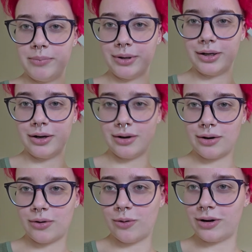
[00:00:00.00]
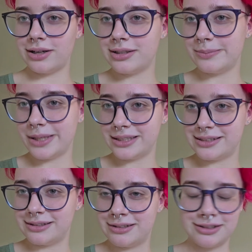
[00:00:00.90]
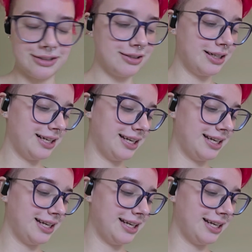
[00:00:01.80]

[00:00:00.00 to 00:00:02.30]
But according to my sister,